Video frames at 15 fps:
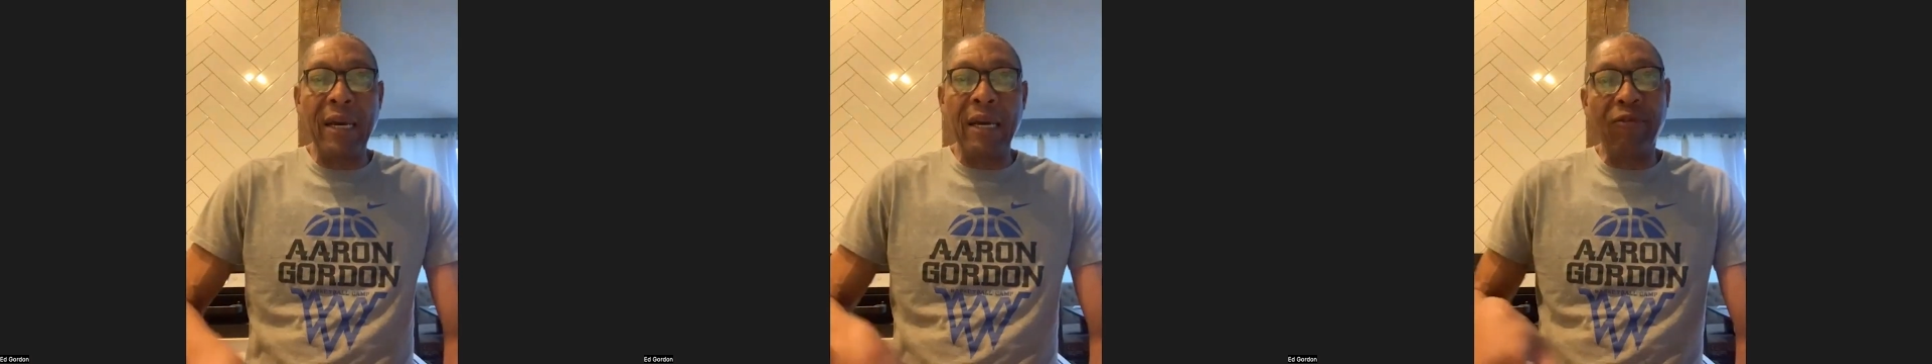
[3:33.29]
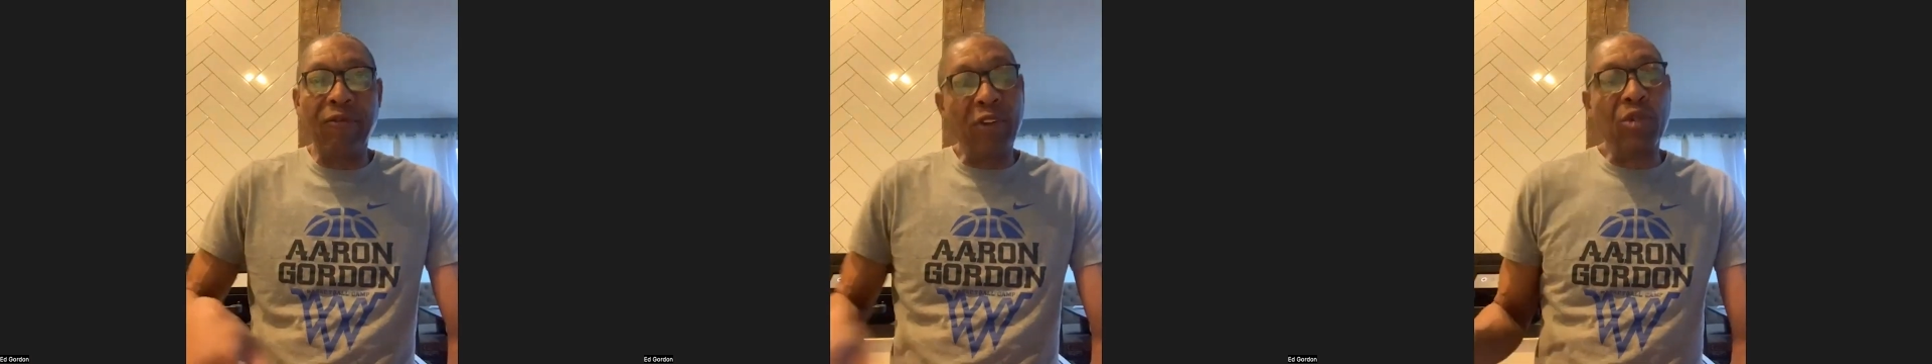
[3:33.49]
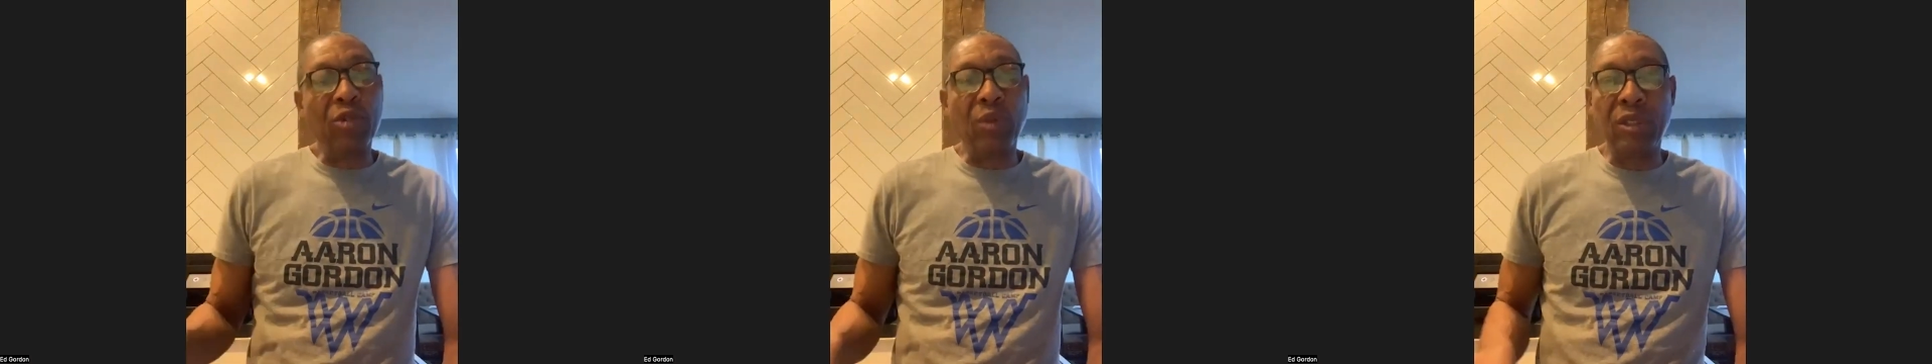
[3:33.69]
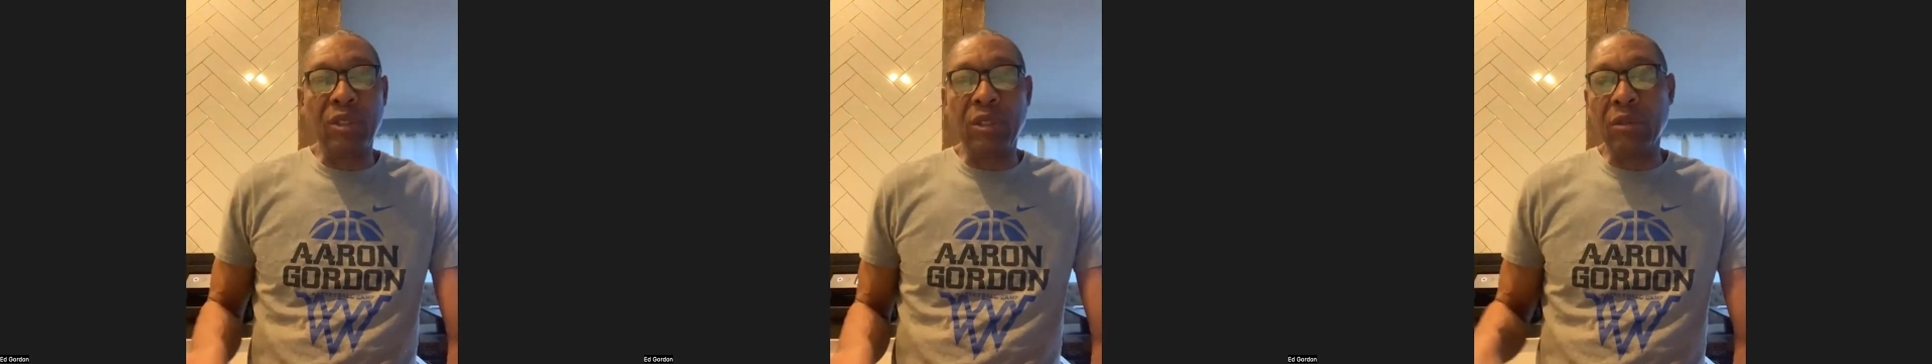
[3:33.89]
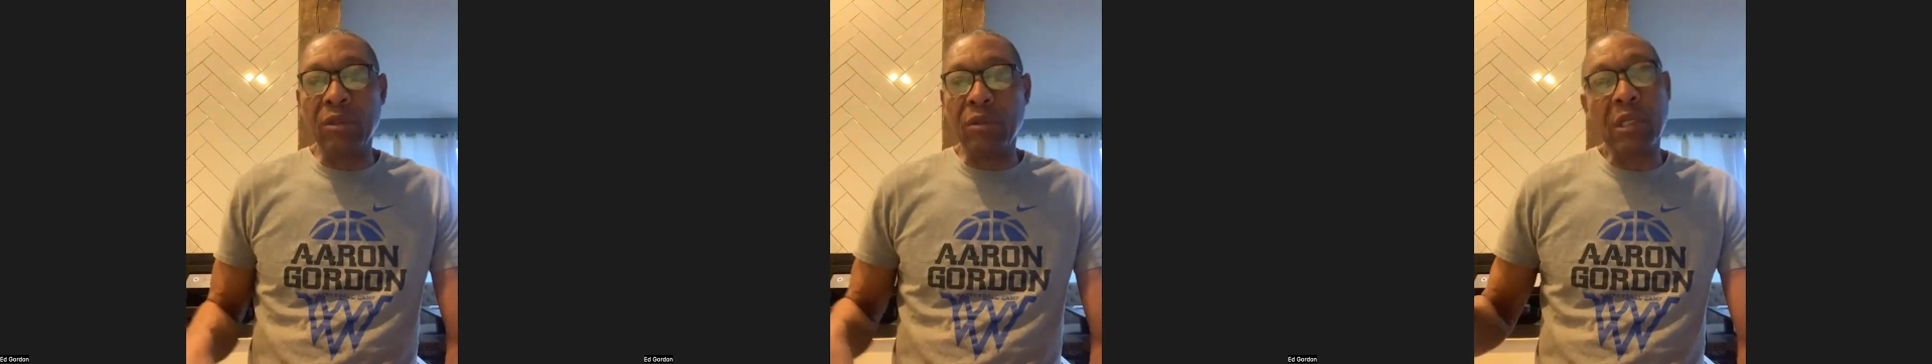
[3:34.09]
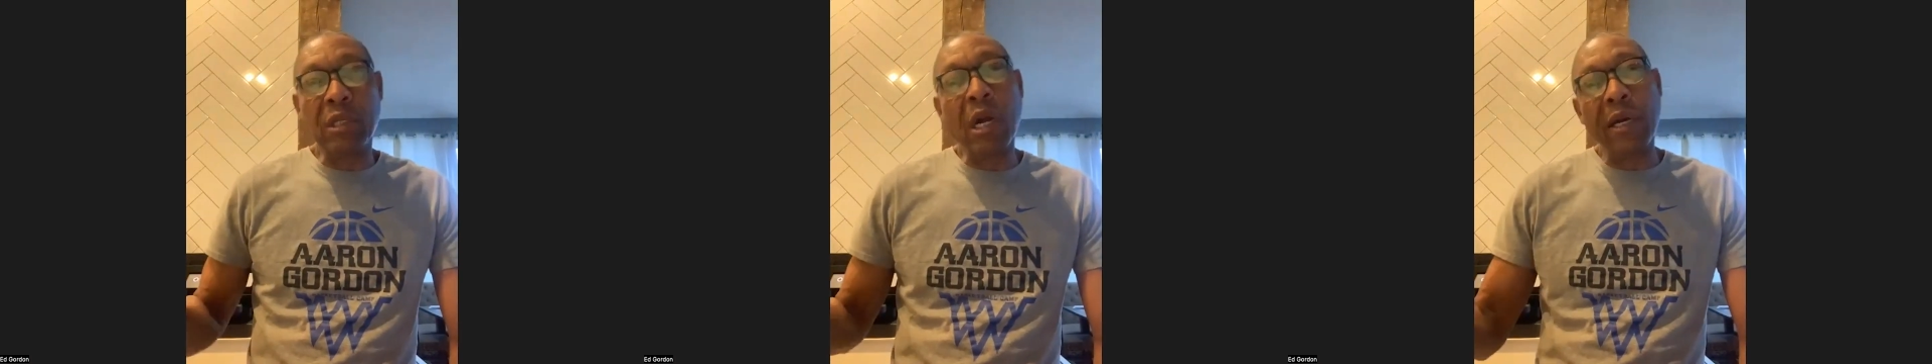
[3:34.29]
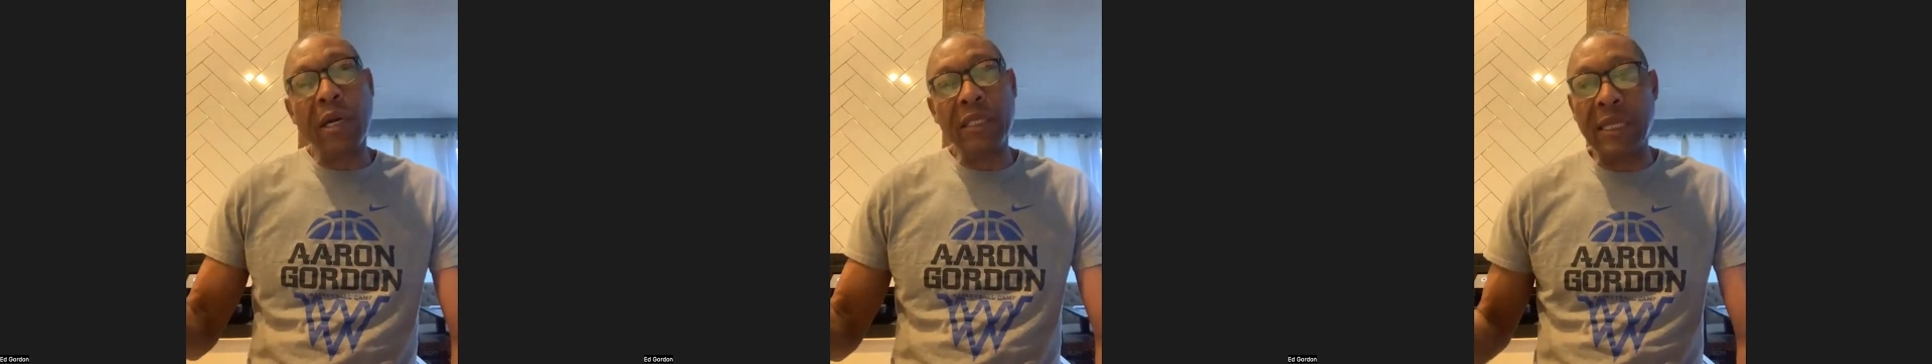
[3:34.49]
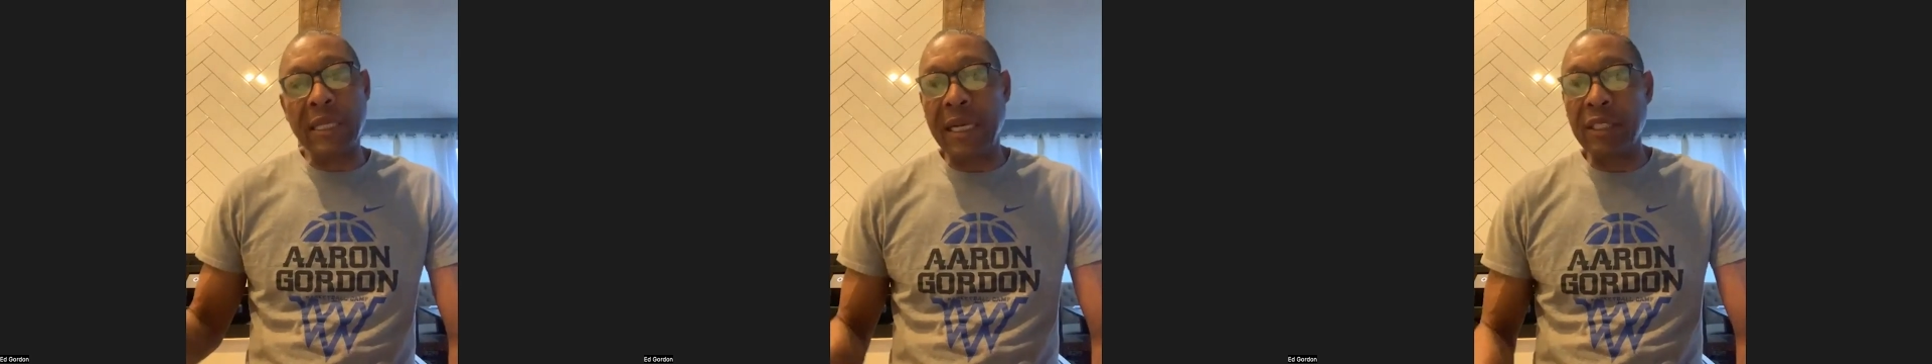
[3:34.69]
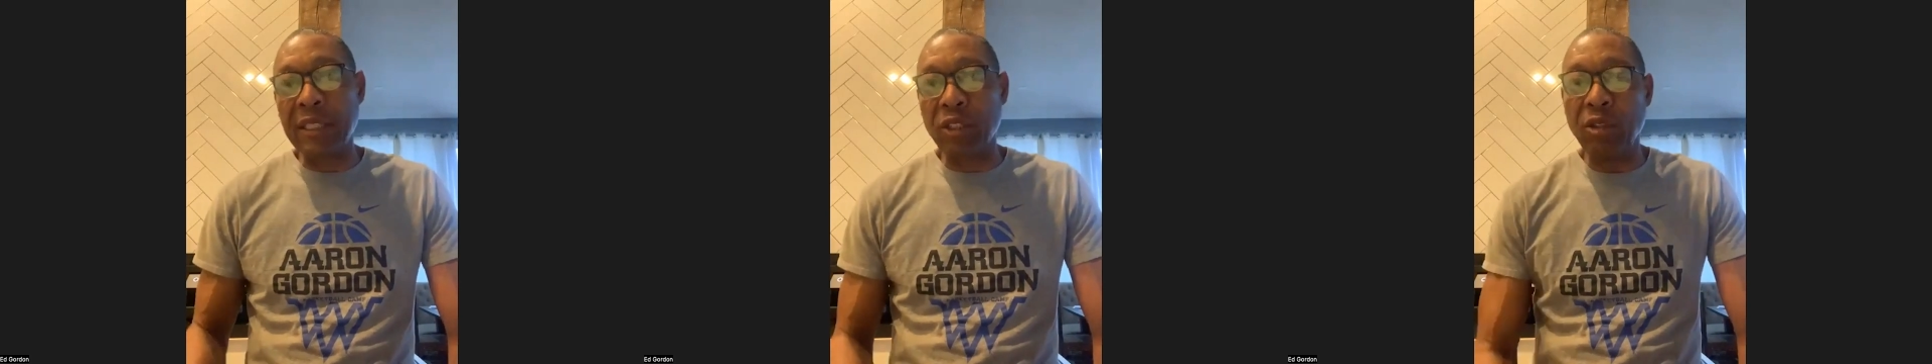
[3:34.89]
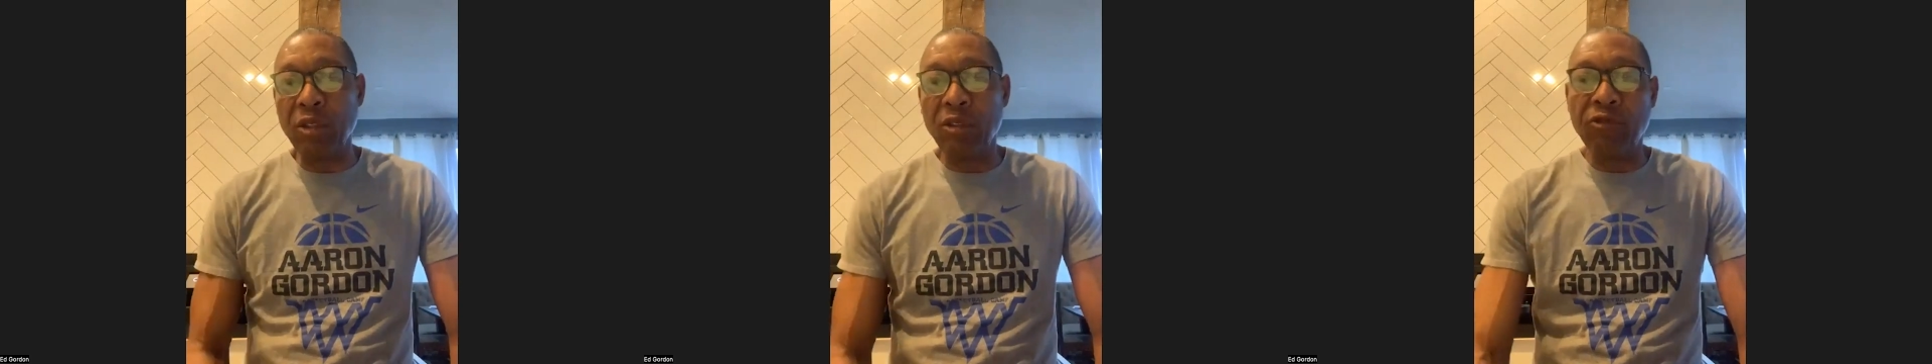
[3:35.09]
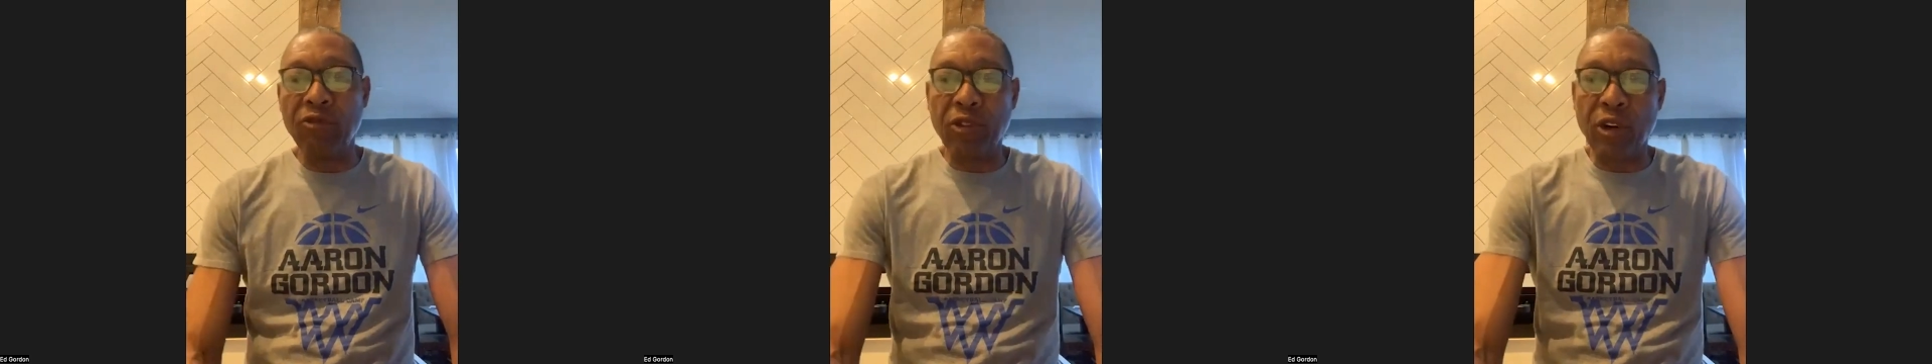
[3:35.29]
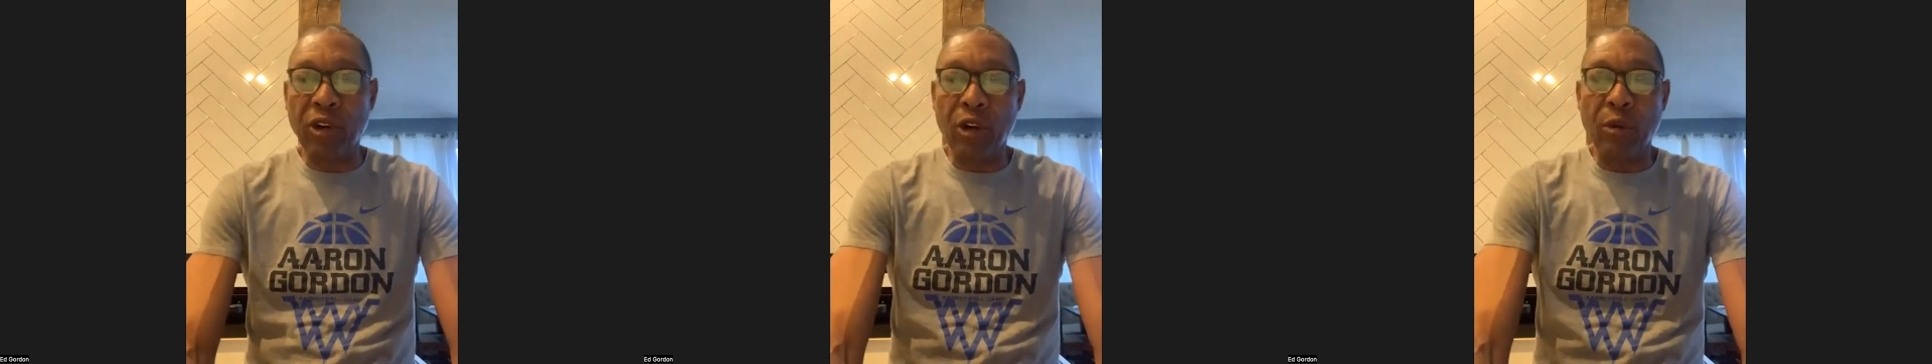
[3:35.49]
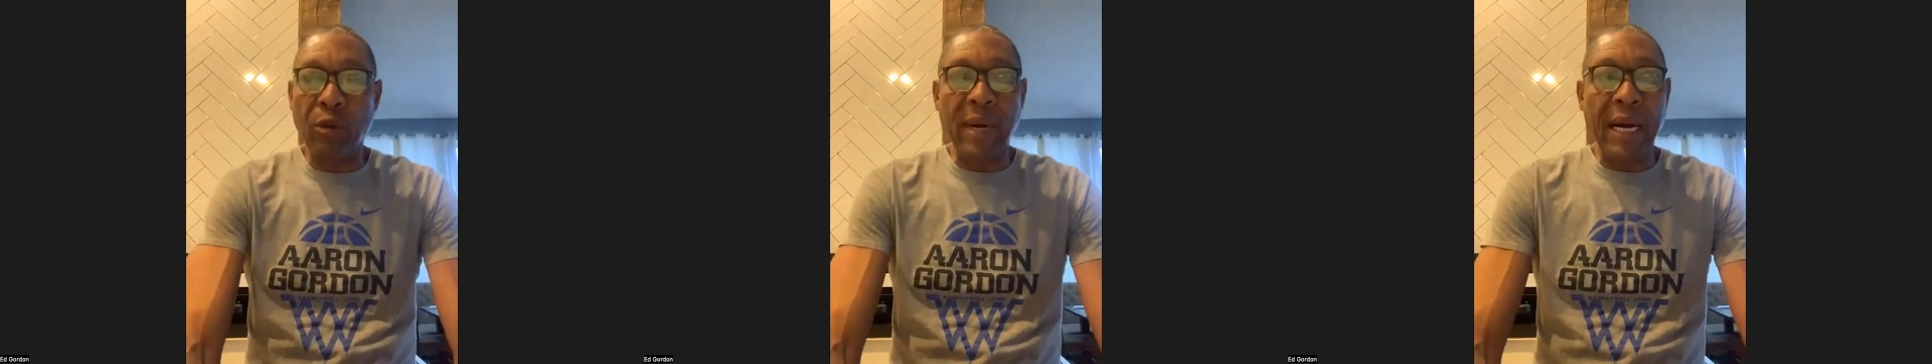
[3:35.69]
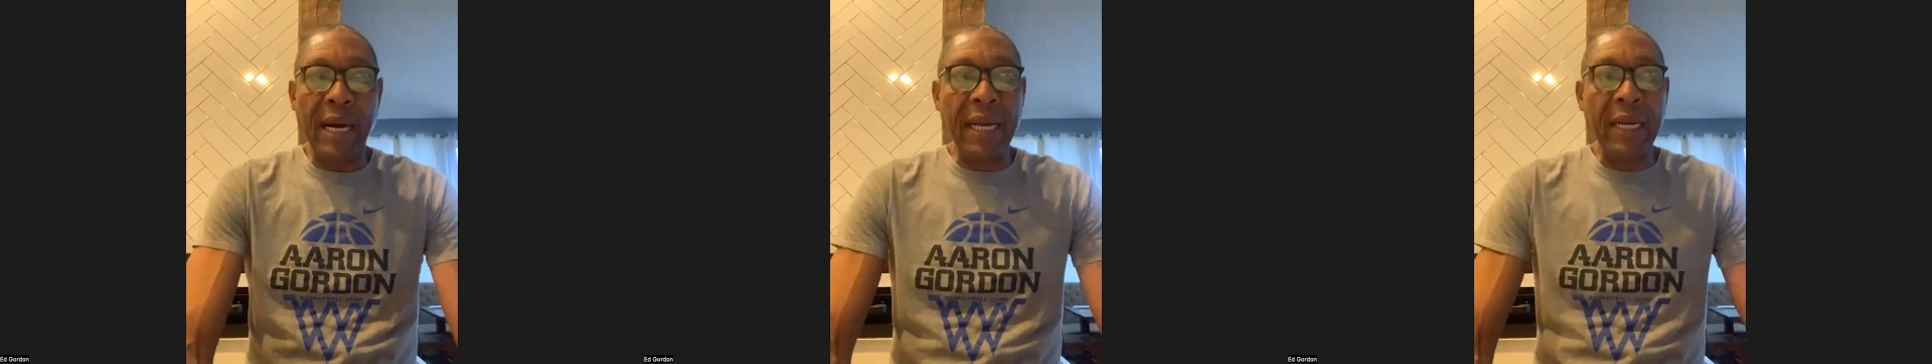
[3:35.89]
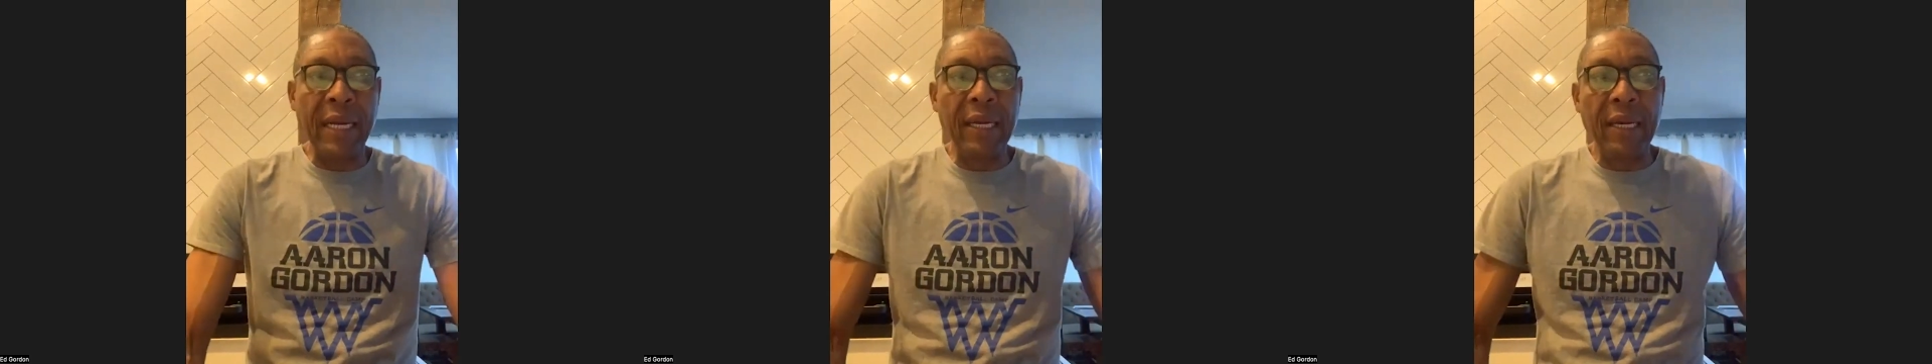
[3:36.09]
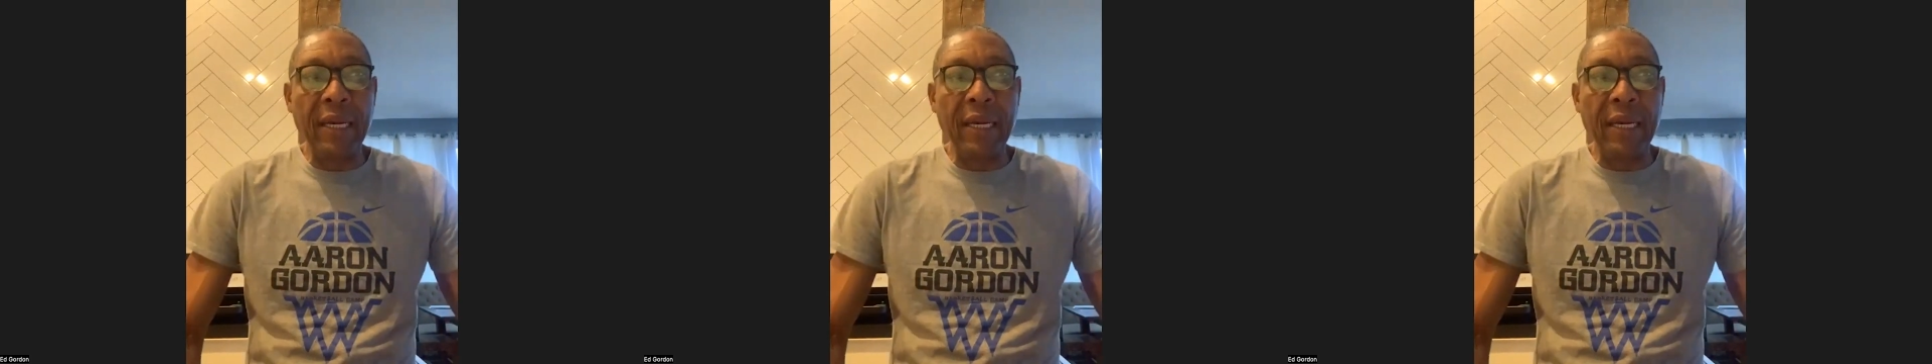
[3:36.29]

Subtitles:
first went to Carson High School for my